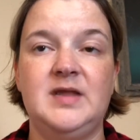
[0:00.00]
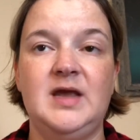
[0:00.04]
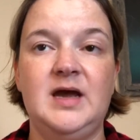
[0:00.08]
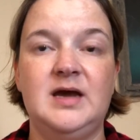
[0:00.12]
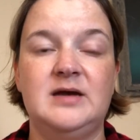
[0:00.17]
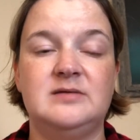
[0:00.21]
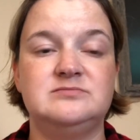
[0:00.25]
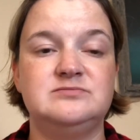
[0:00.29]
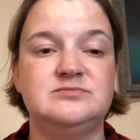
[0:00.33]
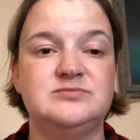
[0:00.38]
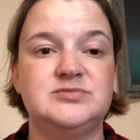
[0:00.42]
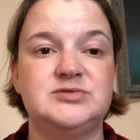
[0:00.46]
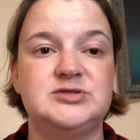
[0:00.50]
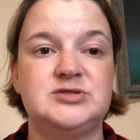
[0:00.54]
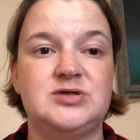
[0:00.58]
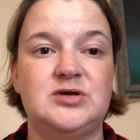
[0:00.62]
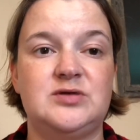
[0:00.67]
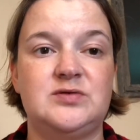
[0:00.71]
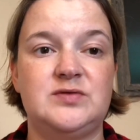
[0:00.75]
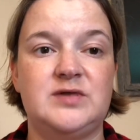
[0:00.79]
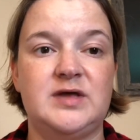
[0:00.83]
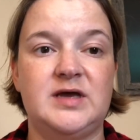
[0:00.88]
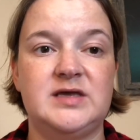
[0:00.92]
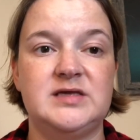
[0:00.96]
Yeah,
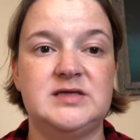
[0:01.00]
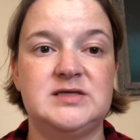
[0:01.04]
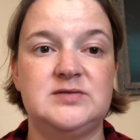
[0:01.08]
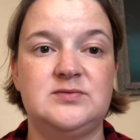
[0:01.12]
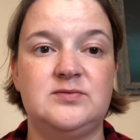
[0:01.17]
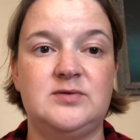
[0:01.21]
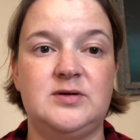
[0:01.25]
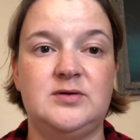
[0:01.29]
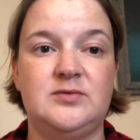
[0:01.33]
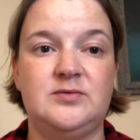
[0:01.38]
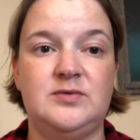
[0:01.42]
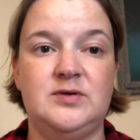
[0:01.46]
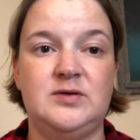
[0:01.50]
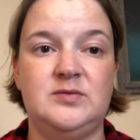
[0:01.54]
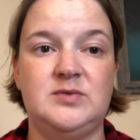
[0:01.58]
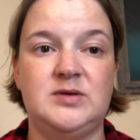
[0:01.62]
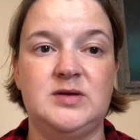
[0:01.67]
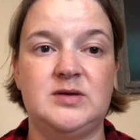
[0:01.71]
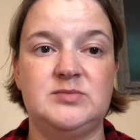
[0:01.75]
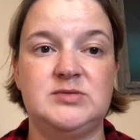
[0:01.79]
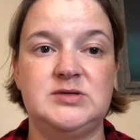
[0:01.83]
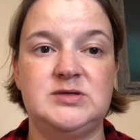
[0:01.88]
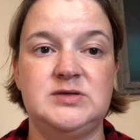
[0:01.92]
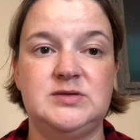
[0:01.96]
so that's what we've
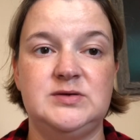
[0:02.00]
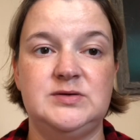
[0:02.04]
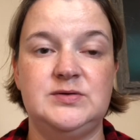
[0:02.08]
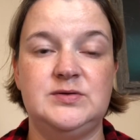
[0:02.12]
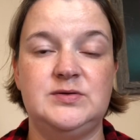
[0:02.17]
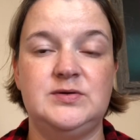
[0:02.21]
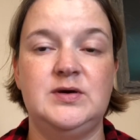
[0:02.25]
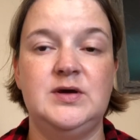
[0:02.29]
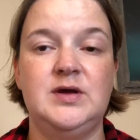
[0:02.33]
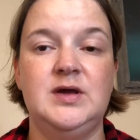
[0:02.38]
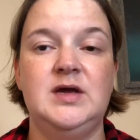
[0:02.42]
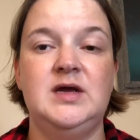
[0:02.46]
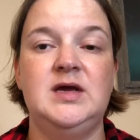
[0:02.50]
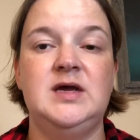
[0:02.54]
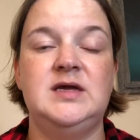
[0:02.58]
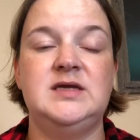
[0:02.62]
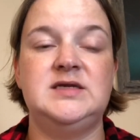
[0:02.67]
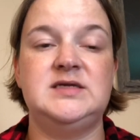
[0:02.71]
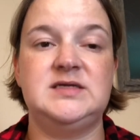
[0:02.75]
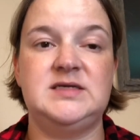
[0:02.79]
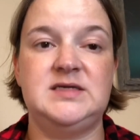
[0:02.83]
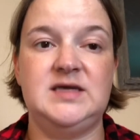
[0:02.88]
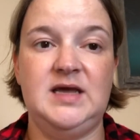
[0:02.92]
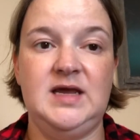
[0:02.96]
been up to
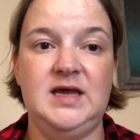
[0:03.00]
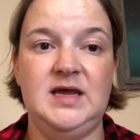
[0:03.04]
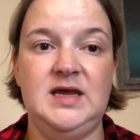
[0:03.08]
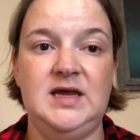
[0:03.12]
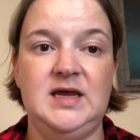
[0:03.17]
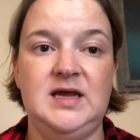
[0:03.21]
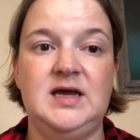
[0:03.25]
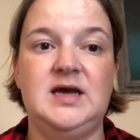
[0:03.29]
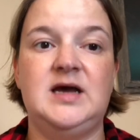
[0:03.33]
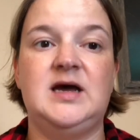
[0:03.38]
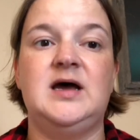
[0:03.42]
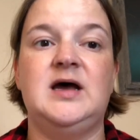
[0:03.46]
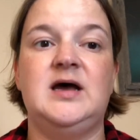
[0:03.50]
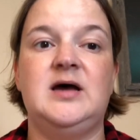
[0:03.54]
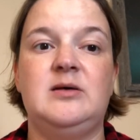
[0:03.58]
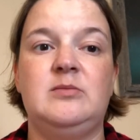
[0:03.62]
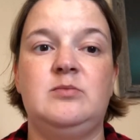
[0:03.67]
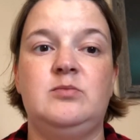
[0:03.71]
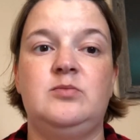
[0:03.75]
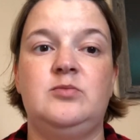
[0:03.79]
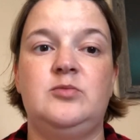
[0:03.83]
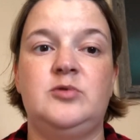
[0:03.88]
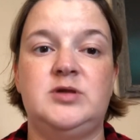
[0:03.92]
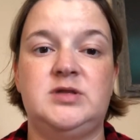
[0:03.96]
today
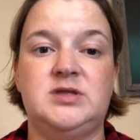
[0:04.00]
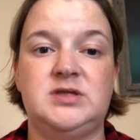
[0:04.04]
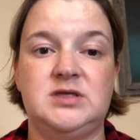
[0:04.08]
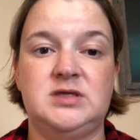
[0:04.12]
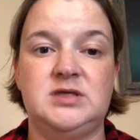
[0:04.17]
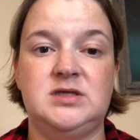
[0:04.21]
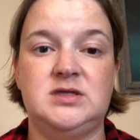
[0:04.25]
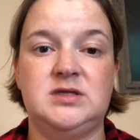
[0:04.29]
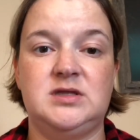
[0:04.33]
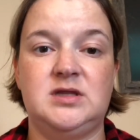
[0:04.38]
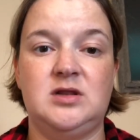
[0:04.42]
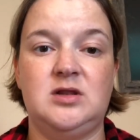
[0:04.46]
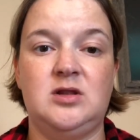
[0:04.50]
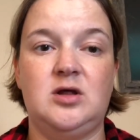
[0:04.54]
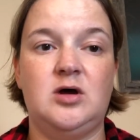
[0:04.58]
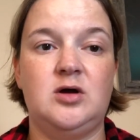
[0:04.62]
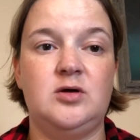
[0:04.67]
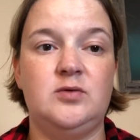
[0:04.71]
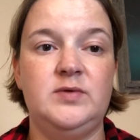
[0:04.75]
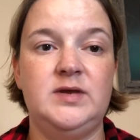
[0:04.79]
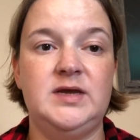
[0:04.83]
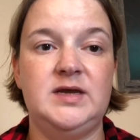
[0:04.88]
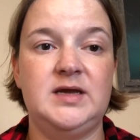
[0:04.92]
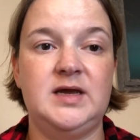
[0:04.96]
with the
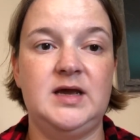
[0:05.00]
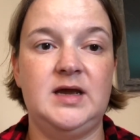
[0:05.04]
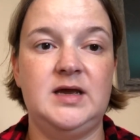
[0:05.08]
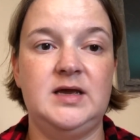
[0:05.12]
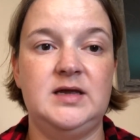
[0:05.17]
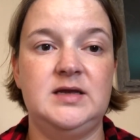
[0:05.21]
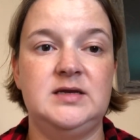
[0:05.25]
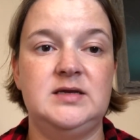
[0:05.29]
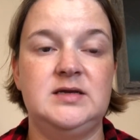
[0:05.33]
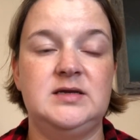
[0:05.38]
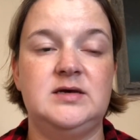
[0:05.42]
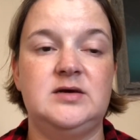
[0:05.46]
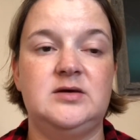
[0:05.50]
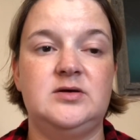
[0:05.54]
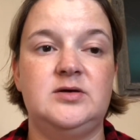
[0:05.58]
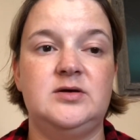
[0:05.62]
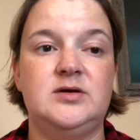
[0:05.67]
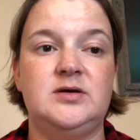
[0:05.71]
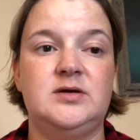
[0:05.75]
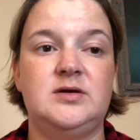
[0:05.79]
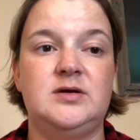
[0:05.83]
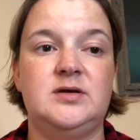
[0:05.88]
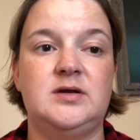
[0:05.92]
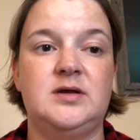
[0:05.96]
long weekend
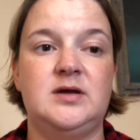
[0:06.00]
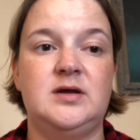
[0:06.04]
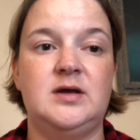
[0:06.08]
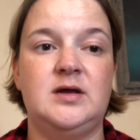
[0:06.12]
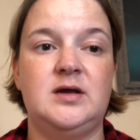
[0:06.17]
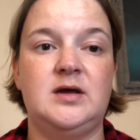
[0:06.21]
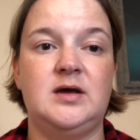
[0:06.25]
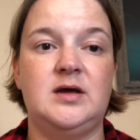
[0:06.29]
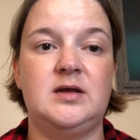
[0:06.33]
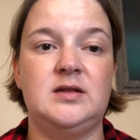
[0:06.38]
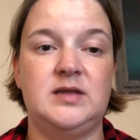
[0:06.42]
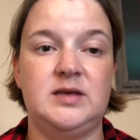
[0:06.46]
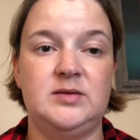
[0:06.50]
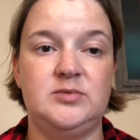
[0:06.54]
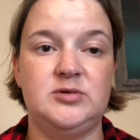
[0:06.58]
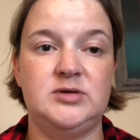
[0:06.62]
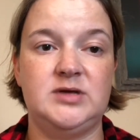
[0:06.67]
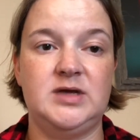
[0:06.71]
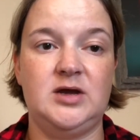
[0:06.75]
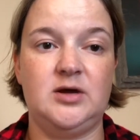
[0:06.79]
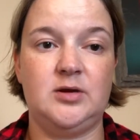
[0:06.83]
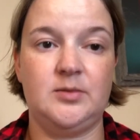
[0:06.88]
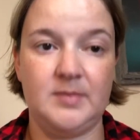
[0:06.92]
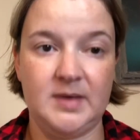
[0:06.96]
on Labor
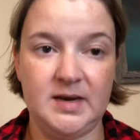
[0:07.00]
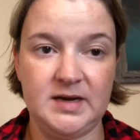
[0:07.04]
Day on